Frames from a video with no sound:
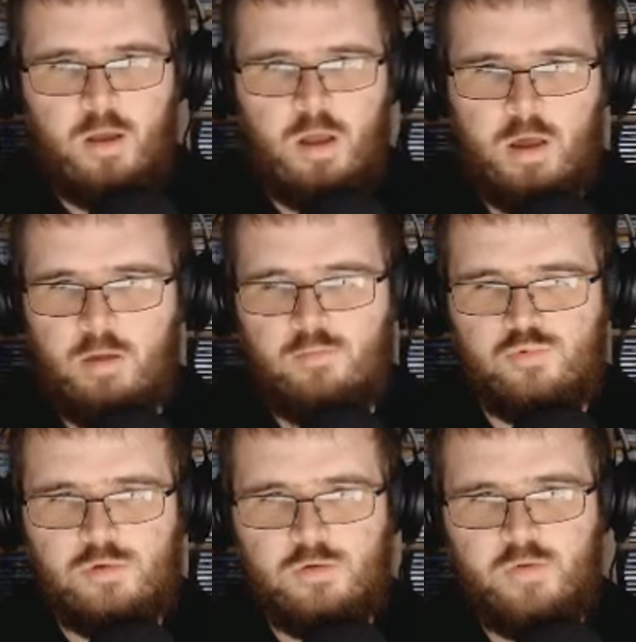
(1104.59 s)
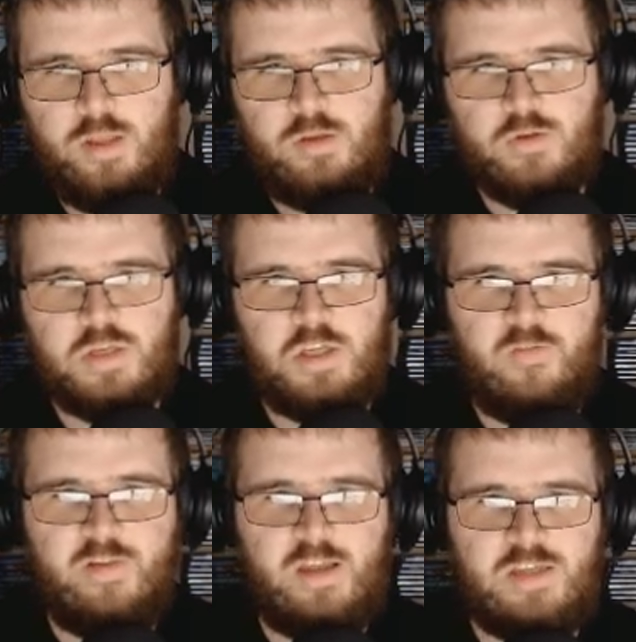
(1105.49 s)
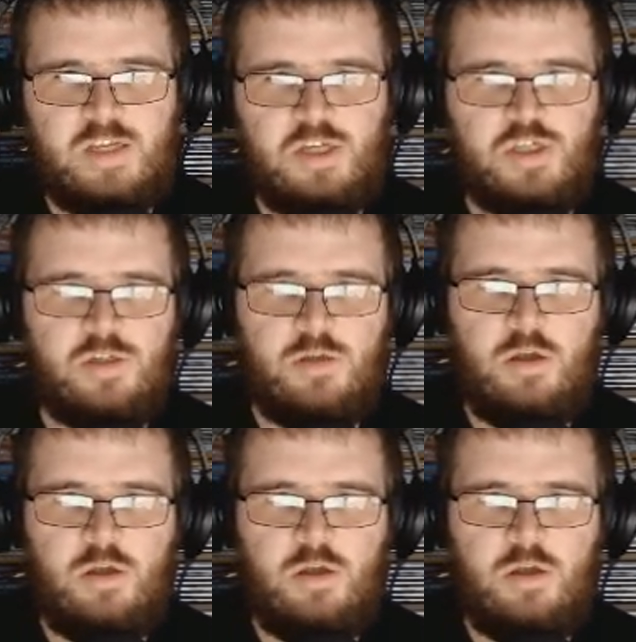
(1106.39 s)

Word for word: I'm ruining your civilization.